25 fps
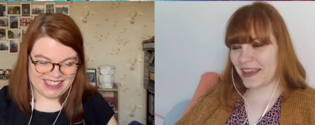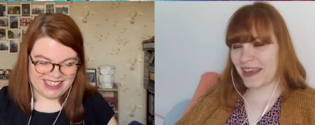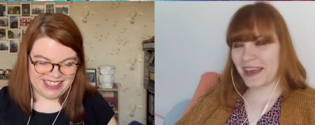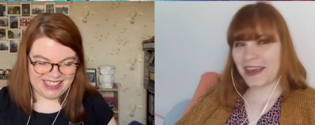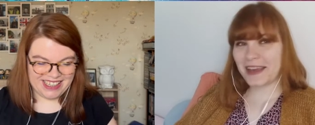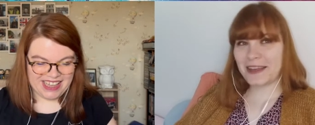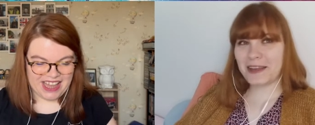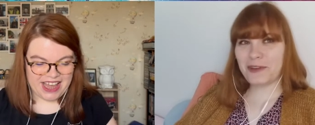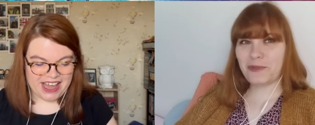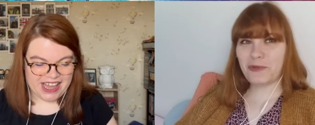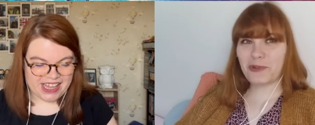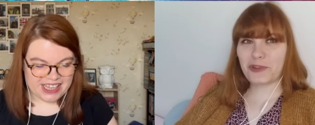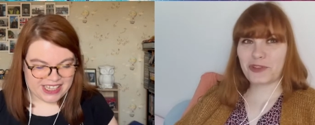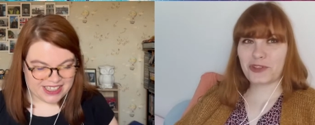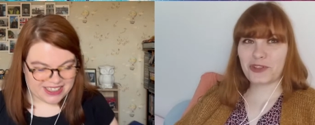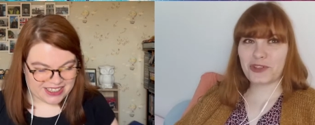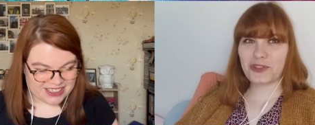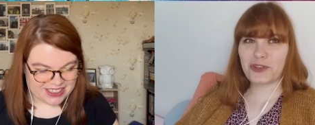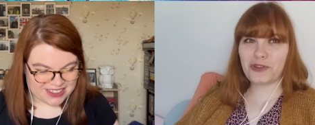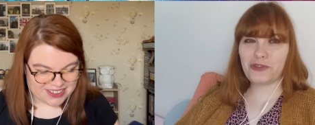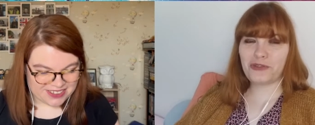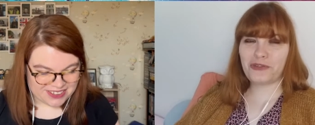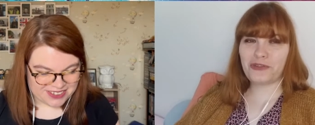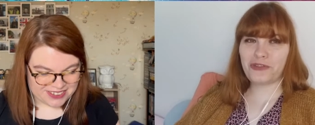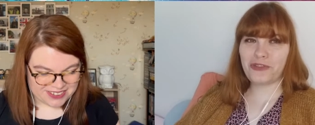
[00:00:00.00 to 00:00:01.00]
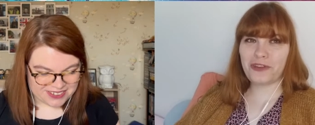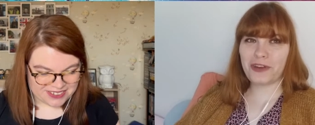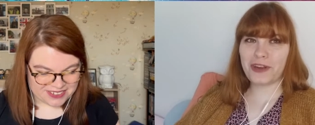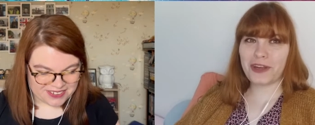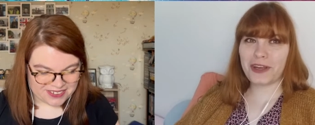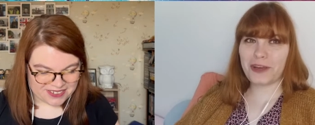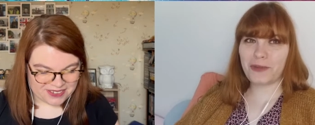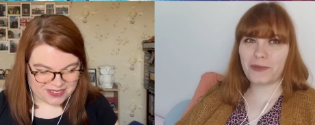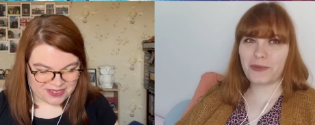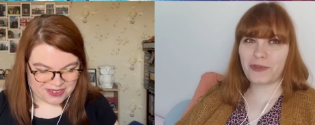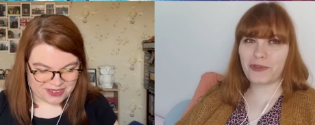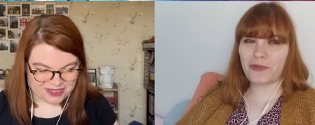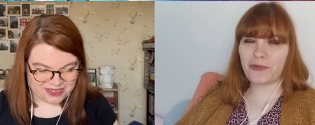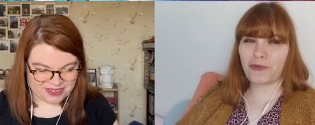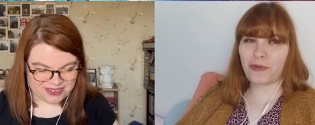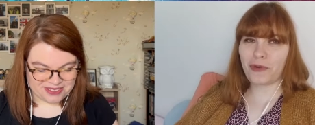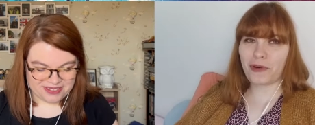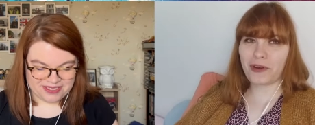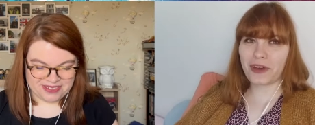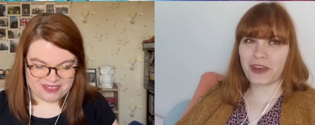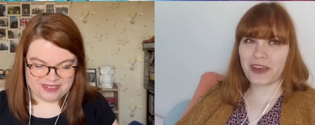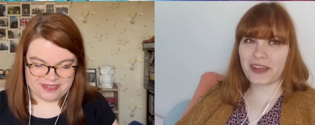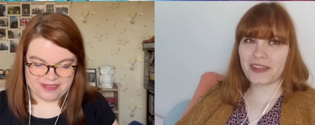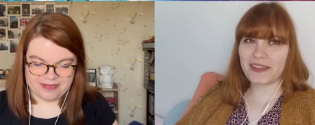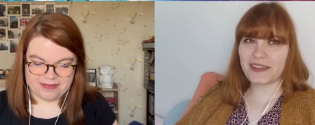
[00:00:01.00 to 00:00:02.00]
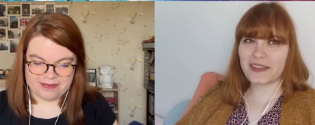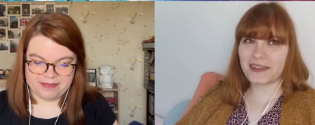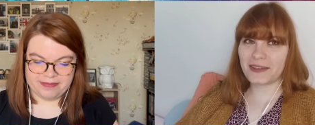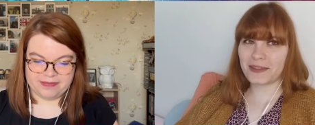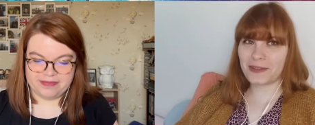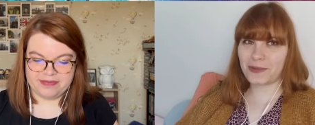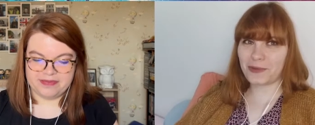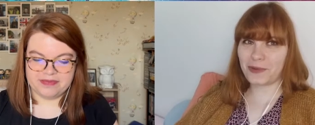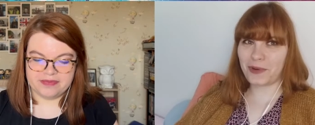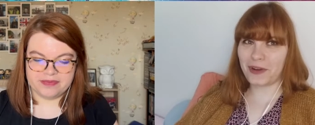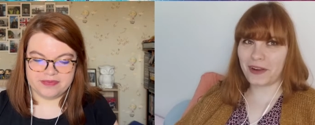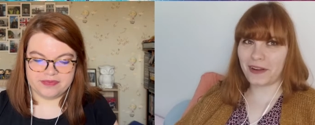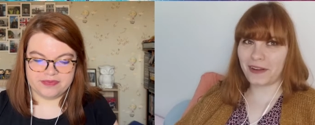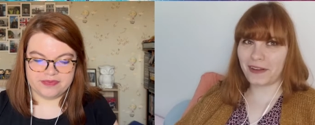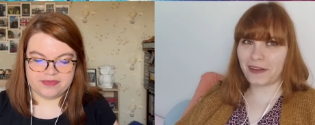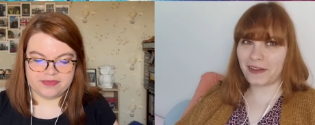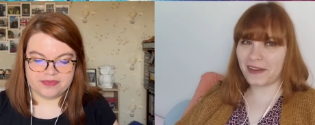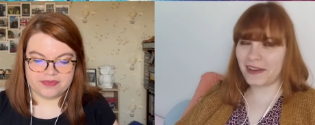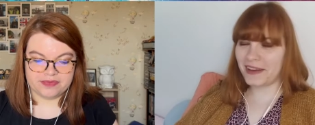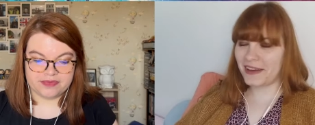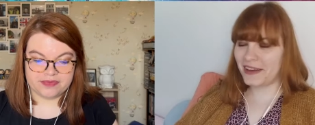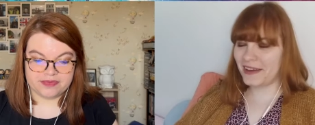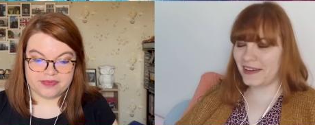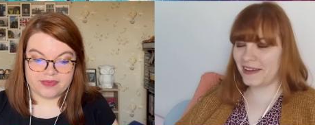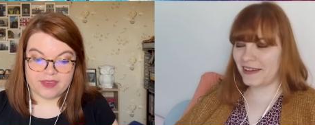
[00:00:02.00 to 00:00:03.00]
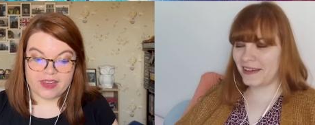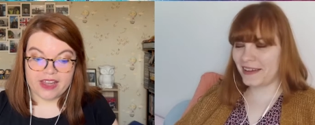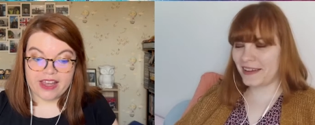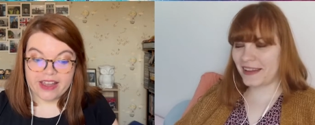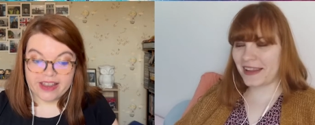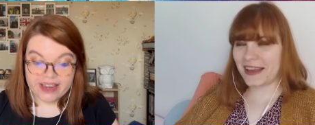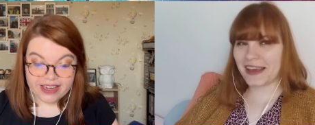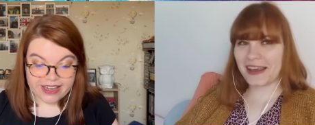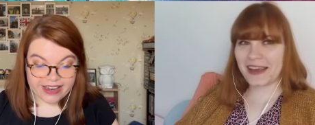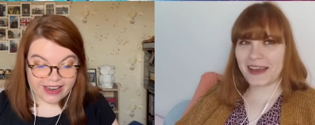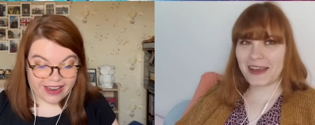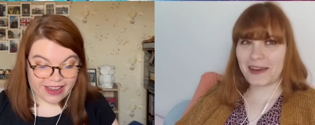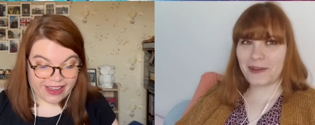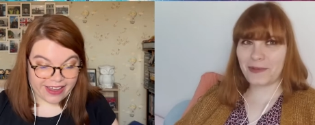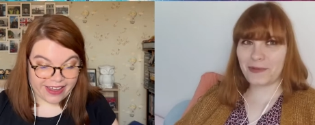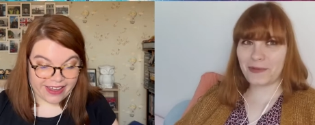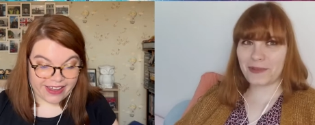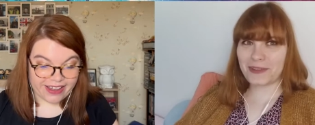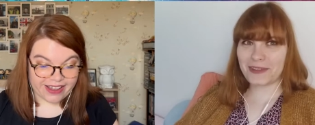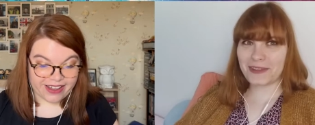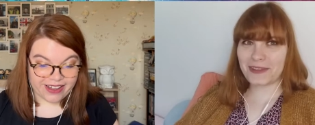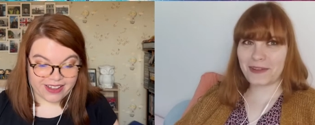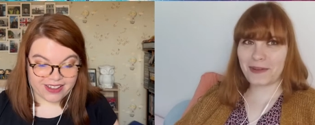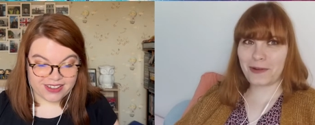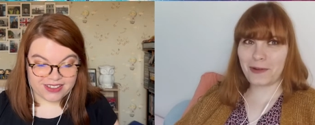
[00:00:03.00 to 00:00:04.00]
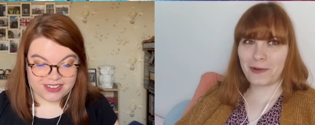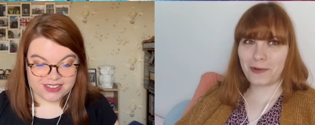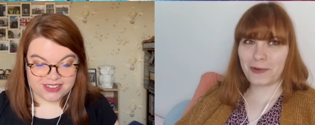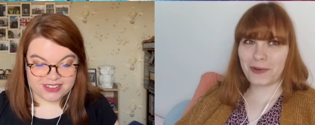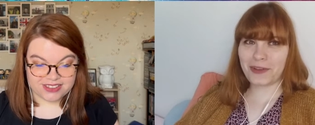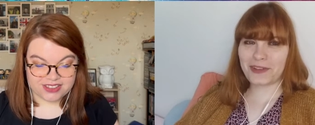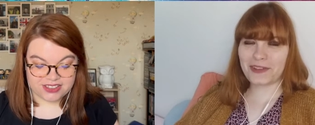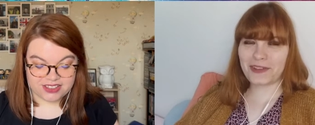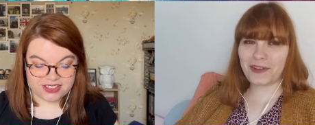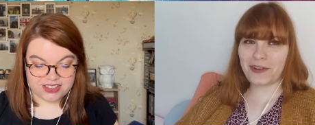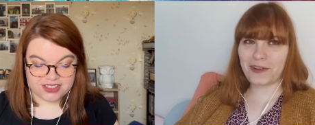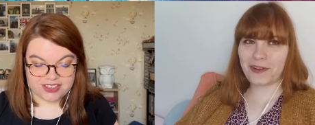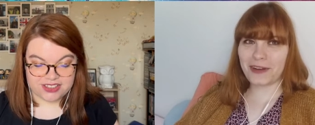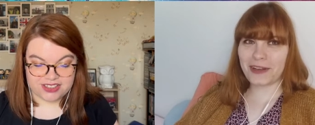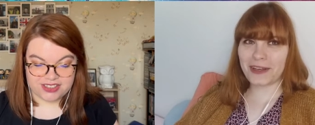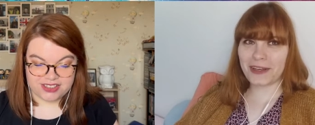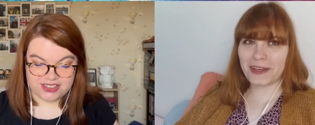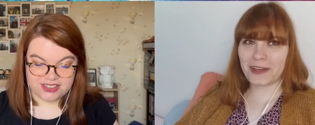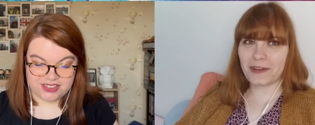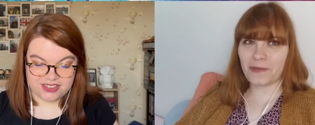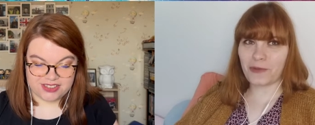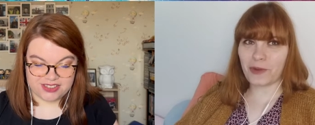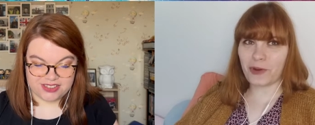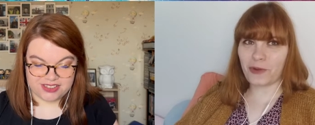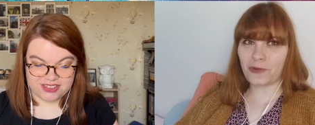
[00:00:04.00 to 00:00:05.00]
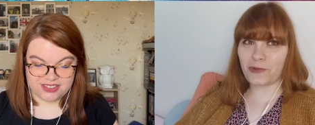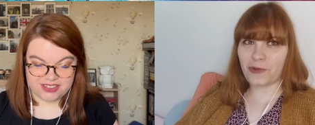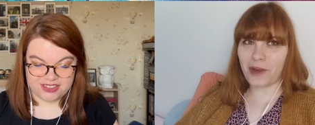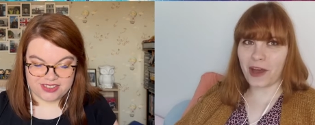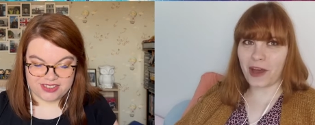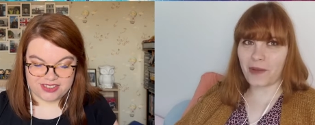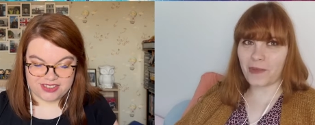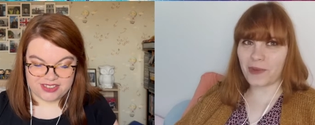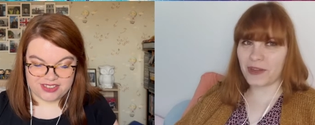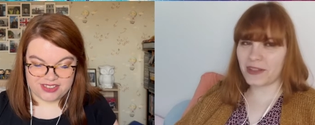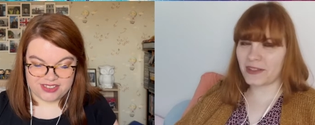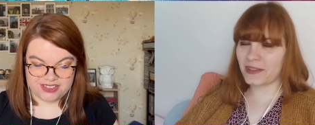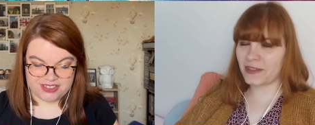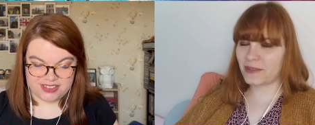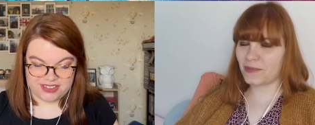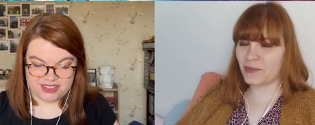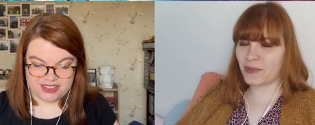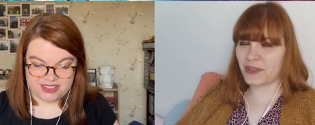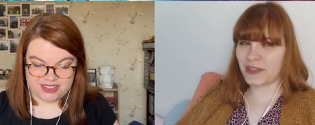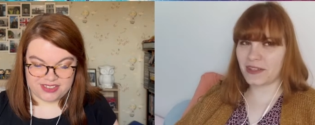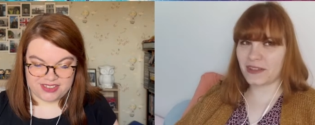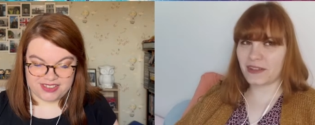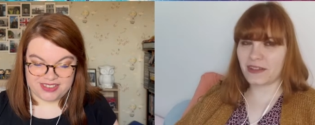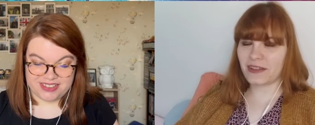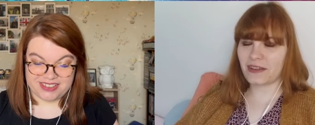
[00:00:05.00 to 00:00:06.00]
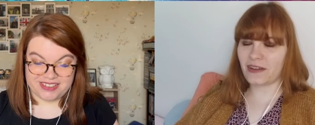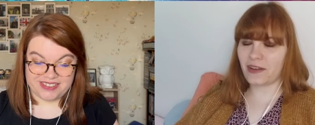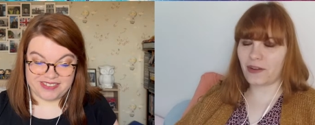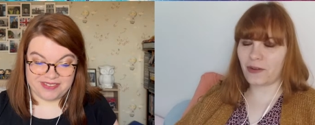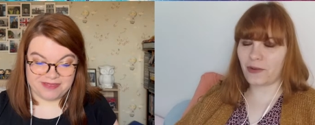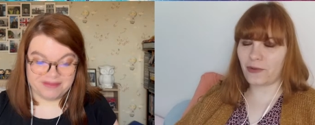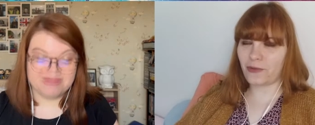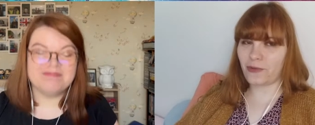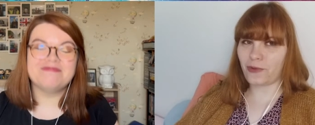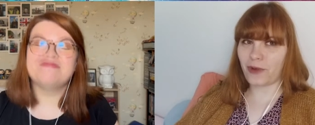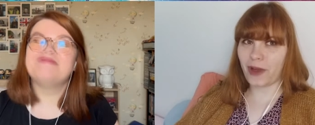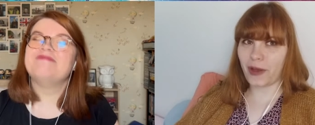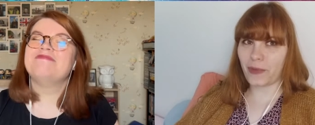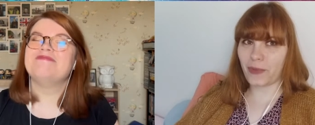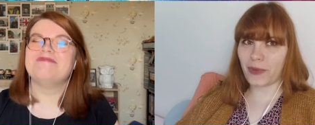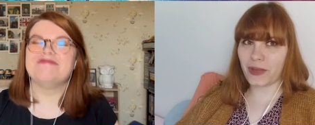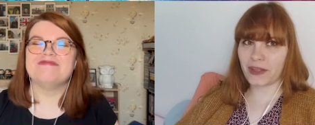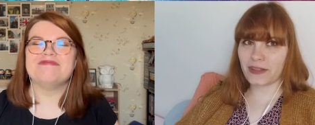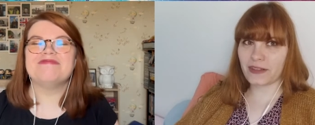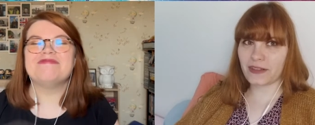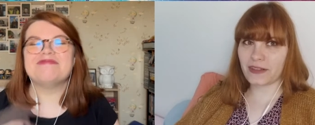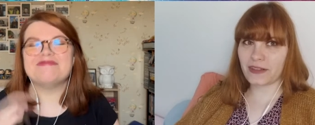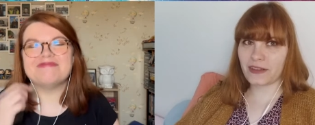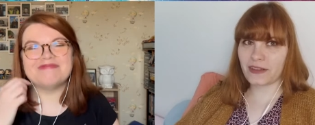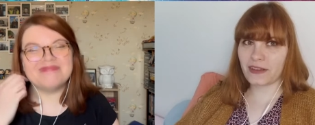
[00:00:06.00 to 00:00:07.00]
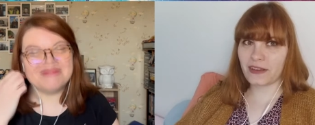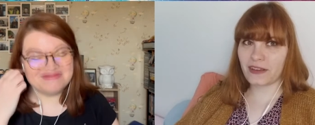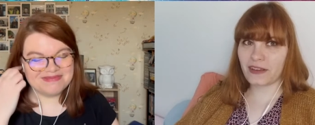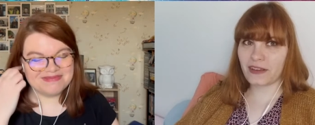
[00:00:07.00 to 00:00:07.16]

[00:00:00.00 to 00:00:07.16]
Speaker 1: and it was so, so funny cool. with Rocket as well. Like yeah. was always calling him a rabbit, but it's not a rabbit.